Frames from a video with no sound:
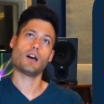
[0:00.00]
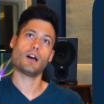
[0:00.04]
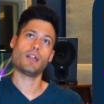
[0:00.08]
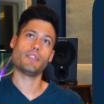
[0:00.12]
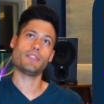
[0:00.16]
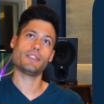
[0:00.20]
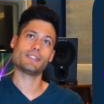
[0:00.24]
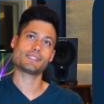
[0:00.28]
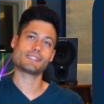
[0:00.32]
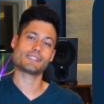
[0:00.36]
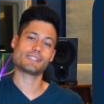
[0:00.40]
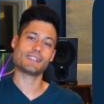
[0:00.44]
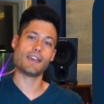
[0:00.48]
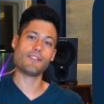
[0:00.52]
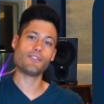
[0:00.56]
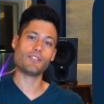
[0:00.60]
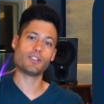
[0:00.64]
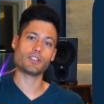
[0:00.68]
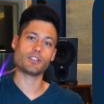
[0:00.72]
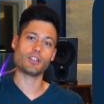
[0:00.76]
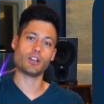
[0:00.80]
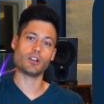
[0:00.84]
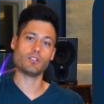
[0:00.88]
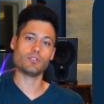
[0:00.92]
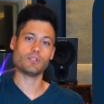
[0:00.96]
the
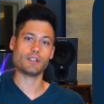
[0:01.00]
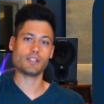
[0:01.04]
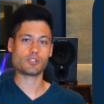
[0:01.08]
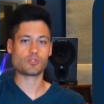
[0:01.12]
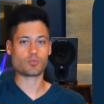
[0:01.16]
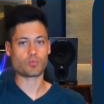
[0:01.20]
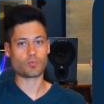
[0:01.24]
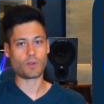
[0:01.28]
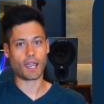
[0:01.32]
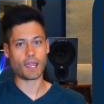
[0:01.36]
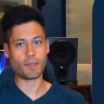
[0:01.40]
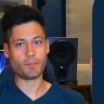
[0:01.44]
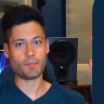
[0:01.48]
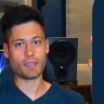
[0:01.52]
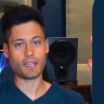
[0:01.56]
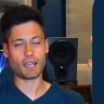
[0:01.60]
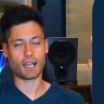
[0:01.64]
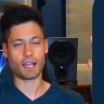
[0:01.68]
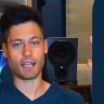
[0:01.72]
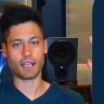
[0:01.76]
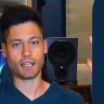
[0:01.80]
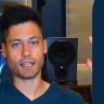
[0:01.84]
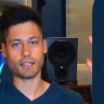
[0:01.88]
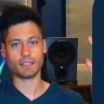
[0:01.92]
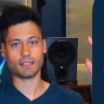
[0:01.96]
7 note is right
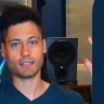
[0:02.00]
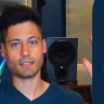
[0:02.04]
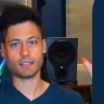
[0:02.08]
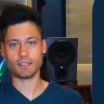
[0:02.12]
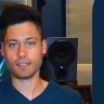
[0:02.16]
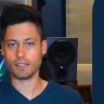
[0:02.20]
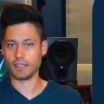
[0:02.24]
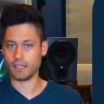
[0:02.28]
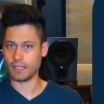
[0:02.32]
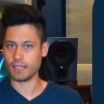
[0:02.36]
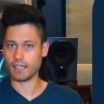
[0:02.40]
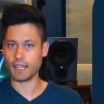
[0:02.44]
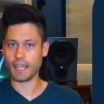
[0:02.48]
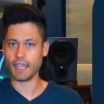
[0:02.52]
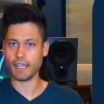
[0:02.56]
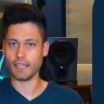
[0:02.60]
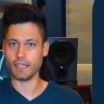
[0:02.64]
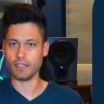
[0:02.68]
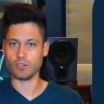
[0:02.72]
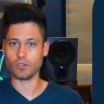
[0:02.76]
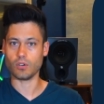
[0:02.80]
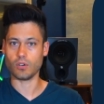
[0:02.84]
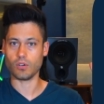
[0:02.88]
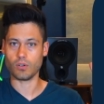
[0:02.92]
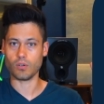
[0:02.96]
behind an
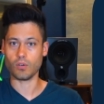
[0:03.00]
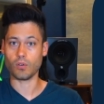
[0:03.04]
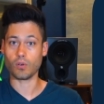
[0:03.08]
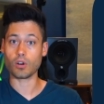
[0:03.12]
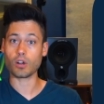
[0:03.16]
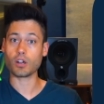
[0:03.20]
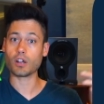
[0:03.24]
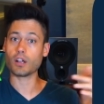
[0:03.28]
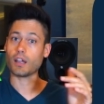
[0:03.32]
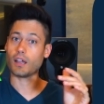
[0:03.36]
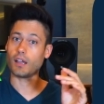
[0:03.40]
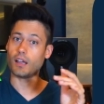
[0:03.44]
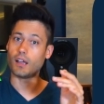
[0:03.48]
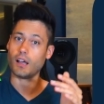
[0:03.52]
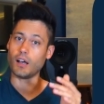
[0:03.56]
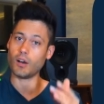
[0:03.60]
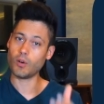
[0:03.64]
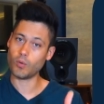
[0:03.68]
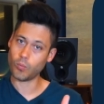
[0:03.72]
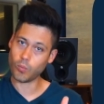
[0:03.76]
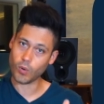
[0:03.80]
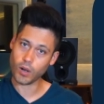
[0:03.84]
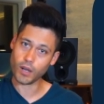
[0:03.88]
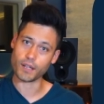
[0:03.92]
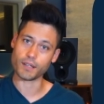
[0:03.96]
8, or a
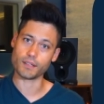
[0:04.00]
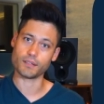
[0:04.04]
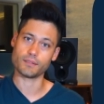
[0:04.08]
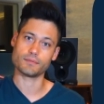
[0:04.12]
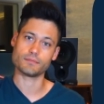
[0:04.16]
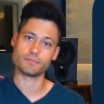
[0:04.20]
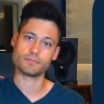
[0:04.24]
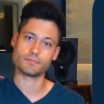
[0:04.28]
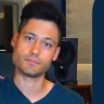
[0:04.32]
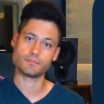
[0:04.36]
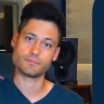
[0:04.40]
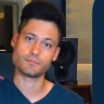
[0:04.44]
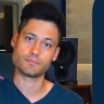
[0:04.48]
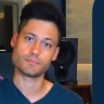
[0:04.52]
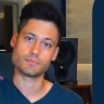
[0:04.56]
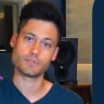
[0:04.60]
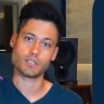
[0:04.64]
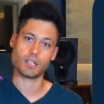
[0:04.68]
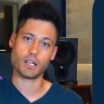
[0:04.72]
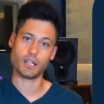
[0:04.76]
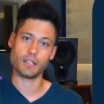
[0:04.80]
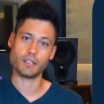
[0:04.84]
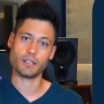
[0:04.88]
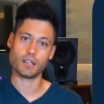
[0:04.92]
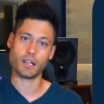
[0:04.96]
1,
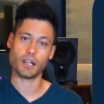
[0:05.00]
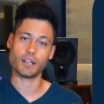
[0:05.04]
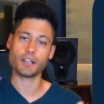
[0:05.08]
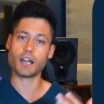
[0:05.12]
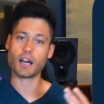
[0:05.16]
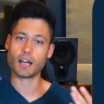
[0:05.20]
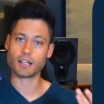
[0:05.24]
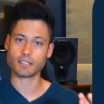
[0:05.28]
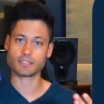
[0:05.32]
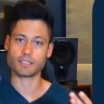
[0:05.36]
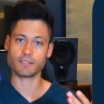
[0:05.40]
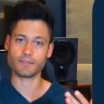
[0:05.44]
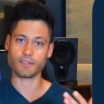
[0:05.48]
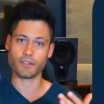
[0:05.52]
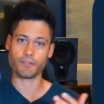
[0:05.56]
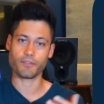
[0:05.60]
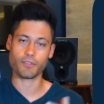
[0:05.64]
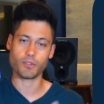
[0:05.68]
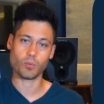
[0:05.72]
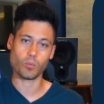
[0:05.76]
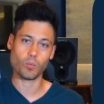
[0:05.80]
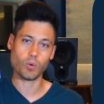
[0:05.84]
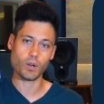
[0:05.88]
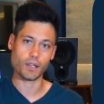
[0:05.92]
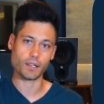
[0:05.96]
an octave of
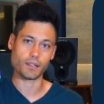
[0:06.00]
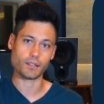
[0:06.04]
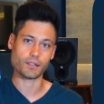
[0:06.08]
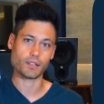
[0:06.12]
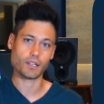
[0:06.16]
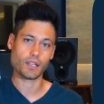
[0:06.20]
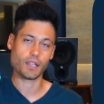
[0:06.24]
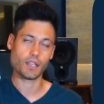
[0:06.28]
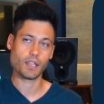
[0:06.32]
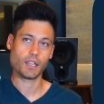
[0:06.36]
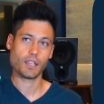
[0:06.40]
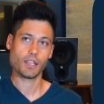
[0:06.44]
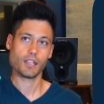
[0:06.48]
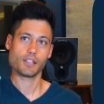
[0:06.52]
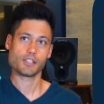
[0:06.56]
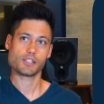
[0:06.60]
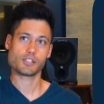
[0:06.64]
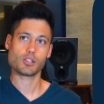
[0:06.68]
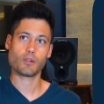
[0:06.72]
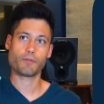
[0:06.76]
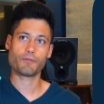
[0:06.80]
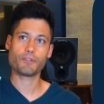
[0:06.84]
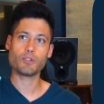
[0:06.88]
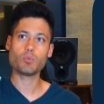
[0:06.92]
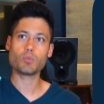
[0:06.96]
the 1.
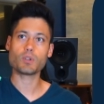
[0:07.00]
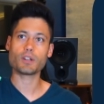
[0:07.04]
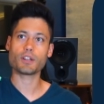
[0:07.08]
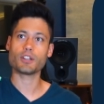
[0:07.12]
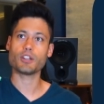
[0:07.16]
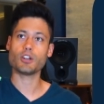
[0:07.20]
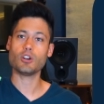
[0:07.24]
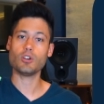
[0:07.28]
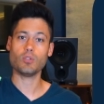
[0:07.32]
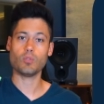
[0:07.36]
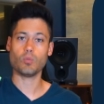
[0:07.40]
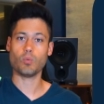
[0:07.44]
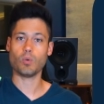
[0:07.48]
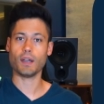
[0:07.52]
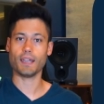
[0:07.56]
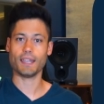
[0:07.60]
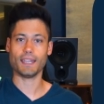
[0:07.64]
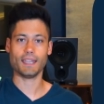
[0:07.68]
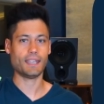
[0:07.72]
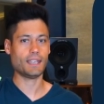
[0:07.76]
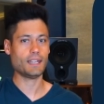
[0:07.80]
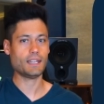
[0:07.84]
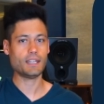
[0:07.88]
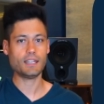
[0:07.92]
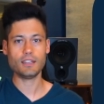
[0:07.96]
So if you want to know what
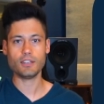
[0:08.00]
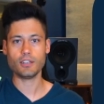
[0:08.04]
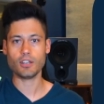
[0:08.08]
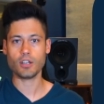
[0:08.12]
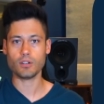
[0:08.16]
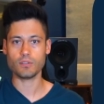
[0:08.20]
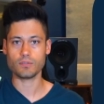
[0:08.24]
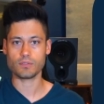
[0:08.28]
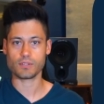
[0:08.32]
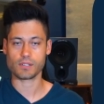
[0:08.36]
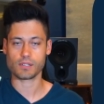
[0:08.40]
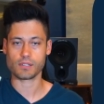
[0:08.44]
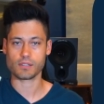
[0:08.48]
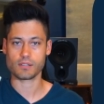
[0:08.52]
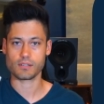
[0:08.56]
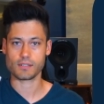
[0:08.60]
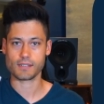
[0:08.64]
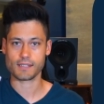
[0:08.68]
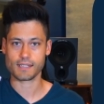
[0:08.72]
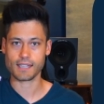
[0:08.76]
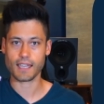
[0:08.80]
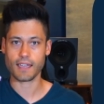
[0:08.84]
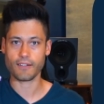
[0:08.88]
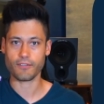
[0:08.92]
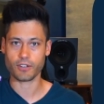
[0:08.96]
any note's
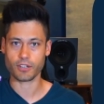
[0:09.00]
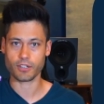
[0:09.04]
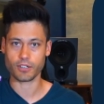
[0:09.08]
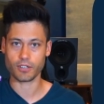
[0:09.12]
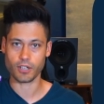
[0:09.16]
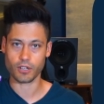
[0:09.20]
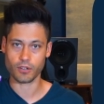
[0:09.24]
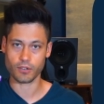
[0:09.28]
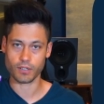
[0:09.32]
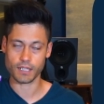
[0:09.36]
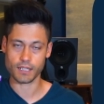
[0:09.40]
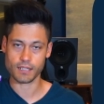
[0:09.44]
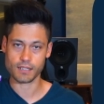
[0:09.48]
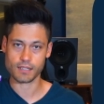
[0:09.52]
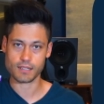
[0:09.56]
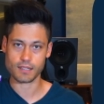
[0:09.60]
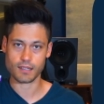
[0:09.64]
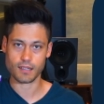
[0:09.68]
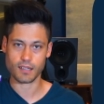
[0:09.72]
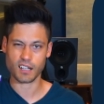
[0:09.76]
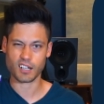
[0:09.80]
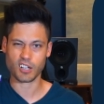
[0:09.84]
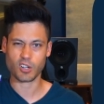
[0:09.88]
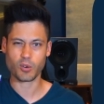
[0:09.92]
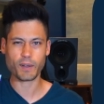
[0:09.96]
7 note is,
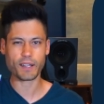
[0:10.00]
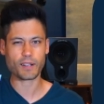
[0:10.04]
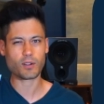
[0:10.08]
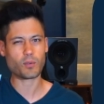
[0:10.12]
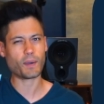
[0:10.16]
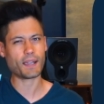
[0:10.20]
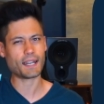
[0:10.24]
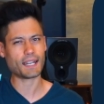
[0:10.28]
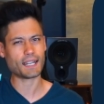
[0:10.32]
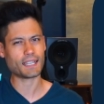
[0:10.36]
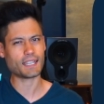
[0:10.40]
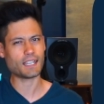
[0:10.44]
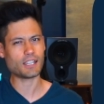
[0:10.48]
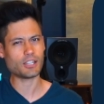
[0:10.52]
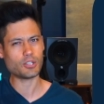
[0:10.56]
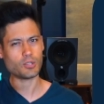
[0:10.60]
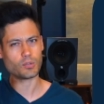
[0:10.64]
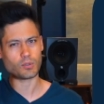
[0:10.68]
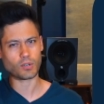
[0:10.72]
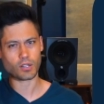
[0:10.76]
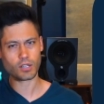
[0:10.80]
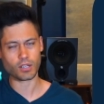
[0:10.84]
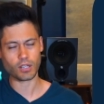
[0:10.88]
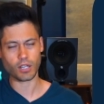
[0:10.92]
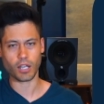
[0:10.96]
a quick way to get you
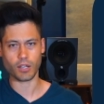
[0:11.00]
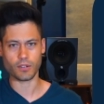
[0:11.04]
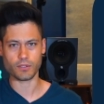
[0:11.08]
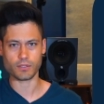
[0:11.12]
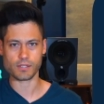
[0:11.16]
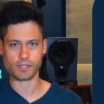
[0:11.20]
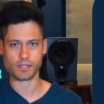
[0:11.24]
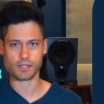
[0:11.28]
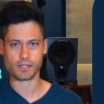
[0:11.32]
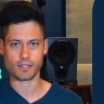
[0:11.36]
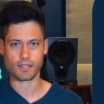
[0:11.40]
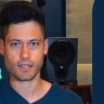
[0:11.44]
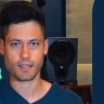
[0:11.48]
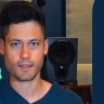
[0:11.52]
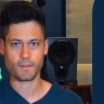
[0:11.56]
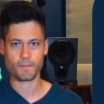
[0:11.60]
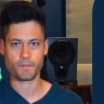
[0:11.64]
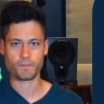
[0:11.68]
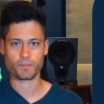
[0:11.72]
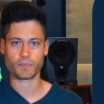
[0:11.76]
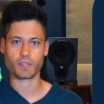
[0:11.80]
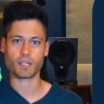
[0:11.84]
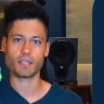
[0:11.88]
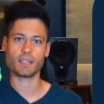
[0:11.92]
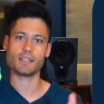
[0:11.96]
close
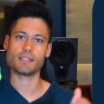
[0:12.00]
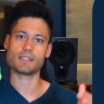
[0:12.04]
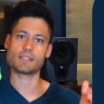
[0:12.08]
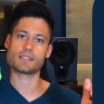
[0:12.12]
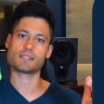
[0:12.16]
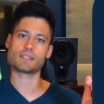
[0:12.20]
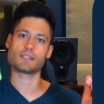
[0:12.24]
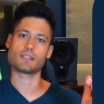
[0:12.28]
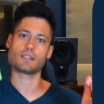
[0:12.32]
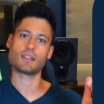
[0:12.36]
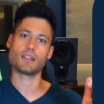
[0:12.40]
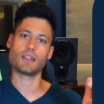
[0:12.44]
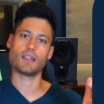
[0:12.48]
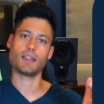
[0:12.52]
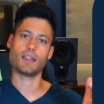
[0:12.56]
is